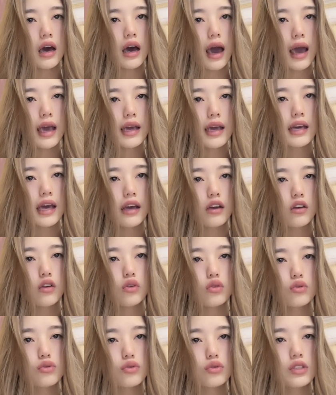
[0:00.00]
I can
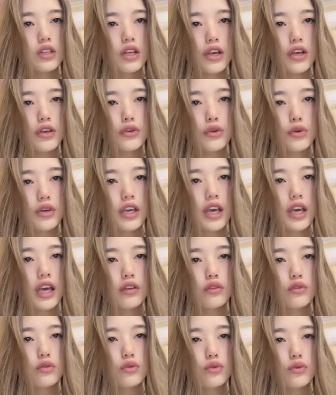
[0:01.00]
go to the
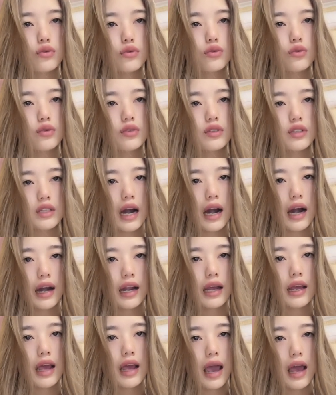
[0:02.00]
UK to
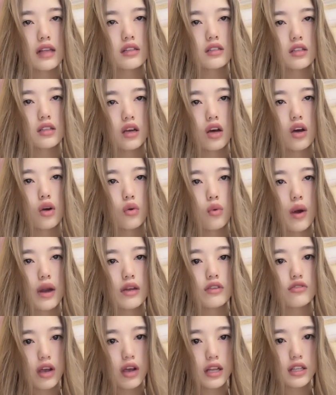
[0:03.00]
study as a
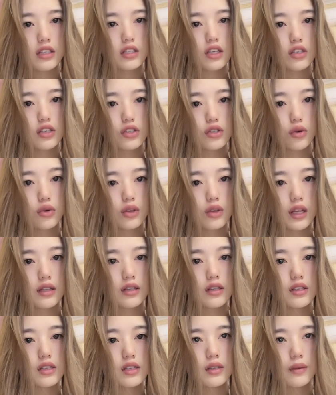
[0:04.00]
graduate
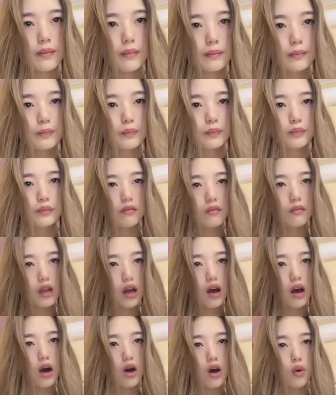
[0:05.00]
student
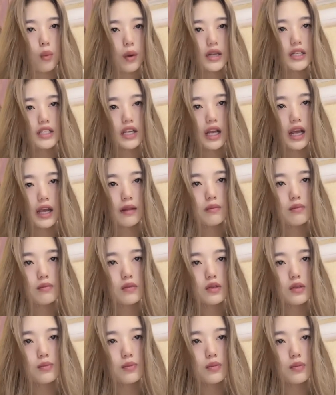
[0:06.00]
uh, which
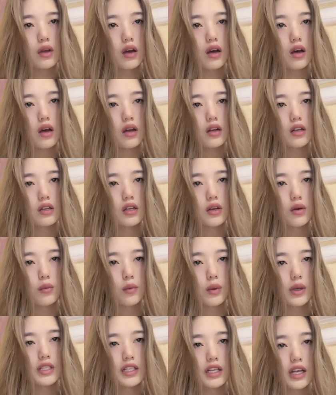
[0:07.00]
in uh,
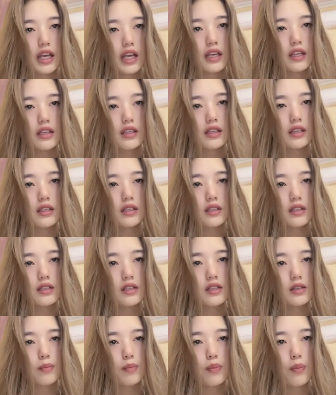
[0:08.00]
which
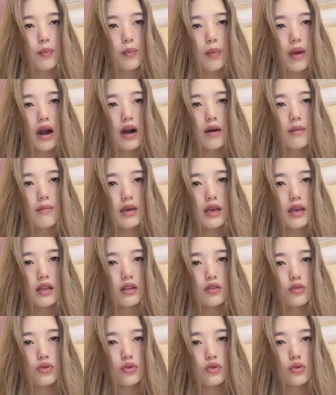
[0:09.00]
inspire me
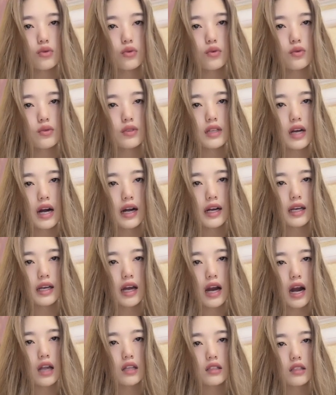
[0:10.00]
to study
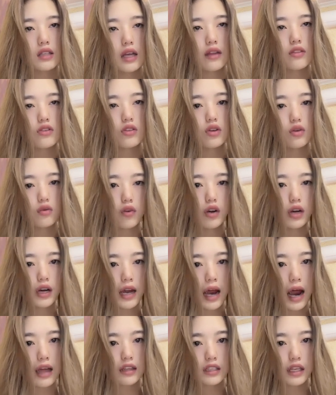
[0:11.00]
hard and work
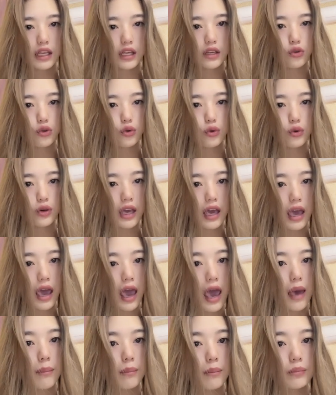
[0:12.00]
hard in
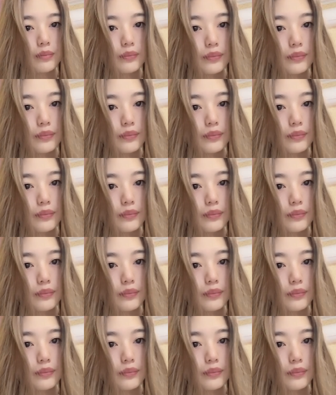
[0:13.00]
UKM.